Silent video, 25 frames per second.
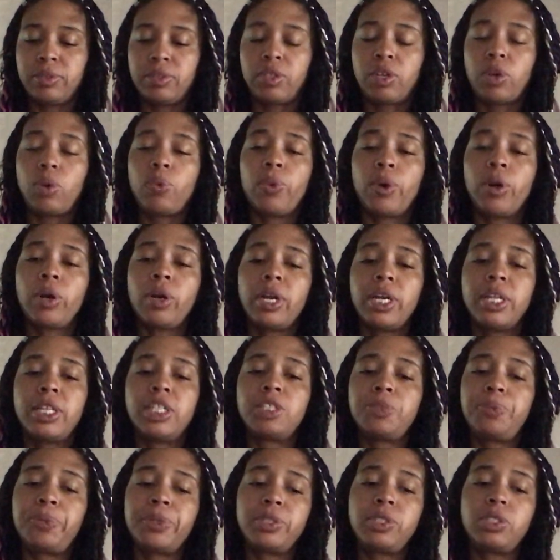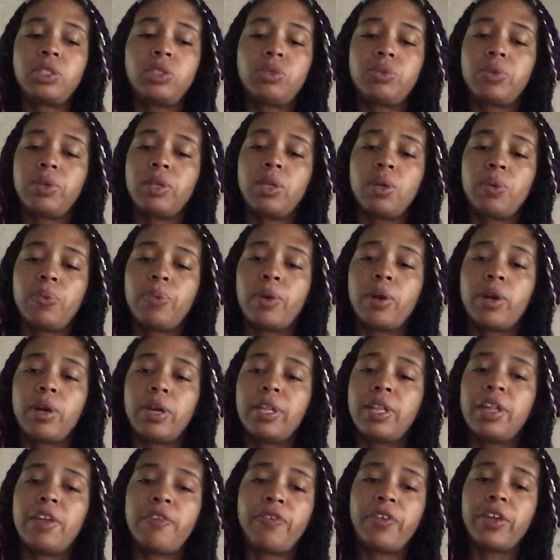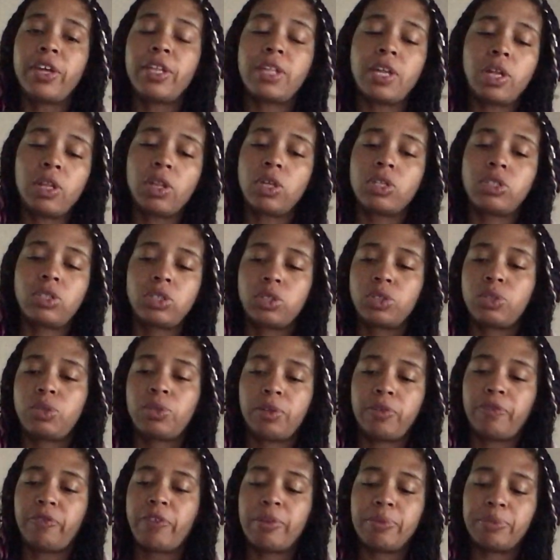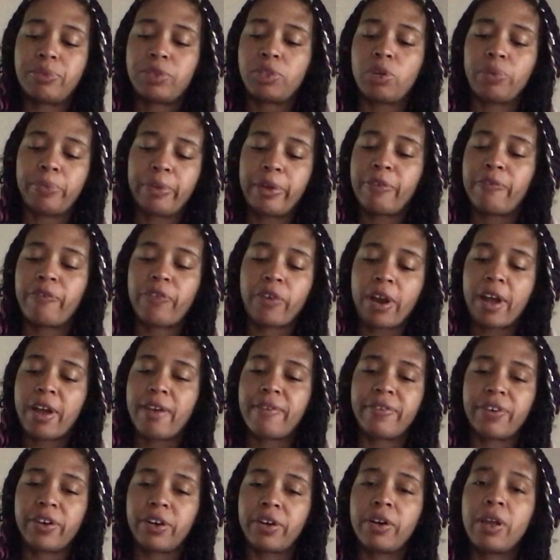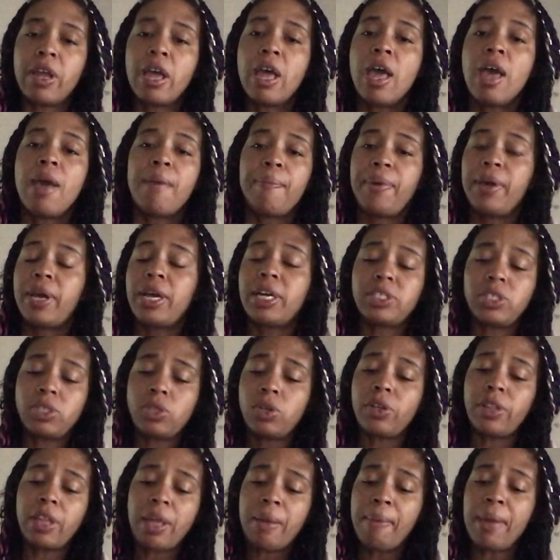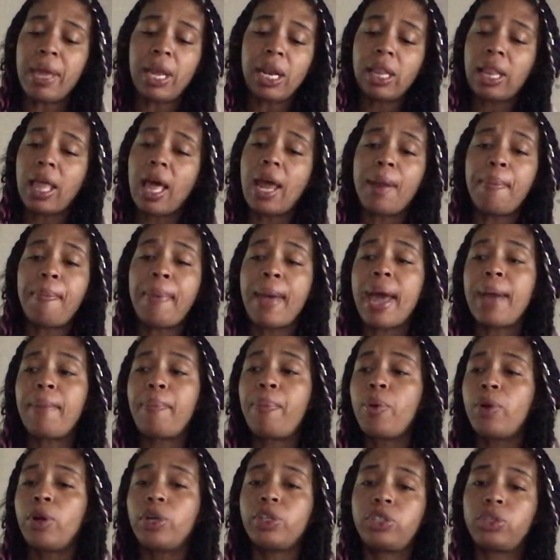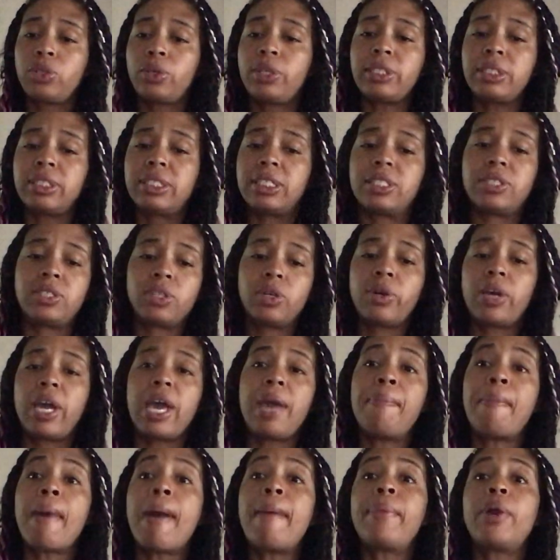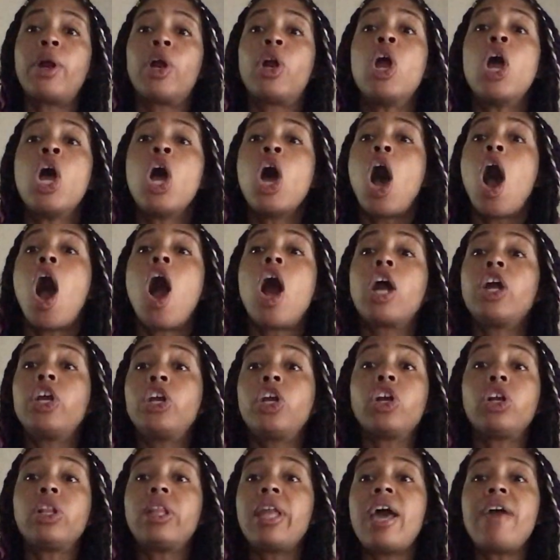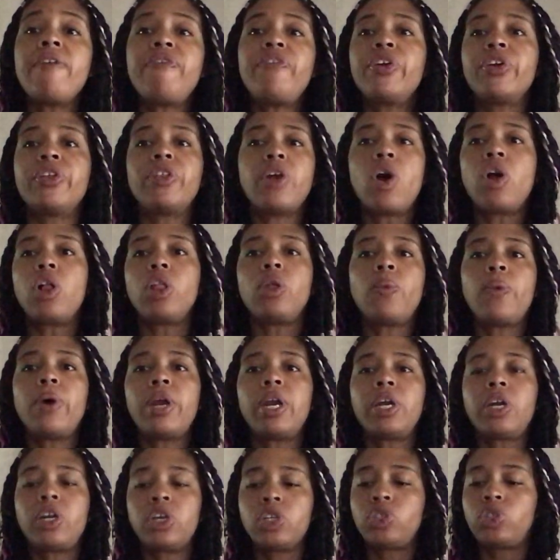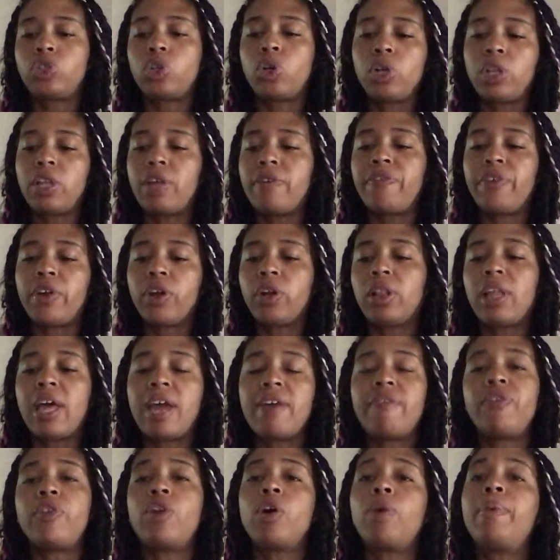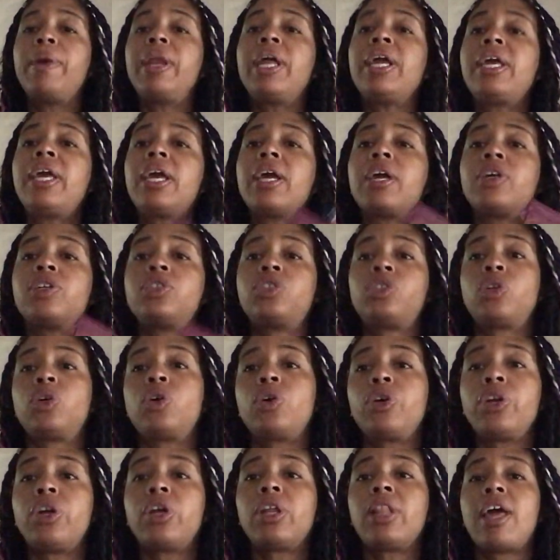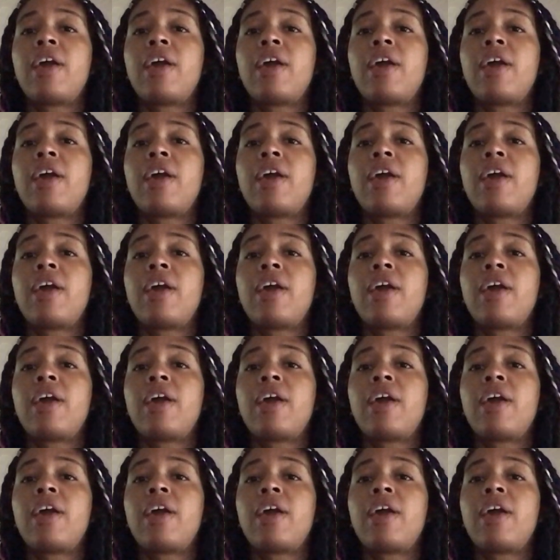They're worried. This person's really worried. They feel like they lost their twin flame soulmate forever. Because, you know, they made a lot of bad, poor choices, okay? Remember, are your life, you're the only one in control of your life. Nobody can control your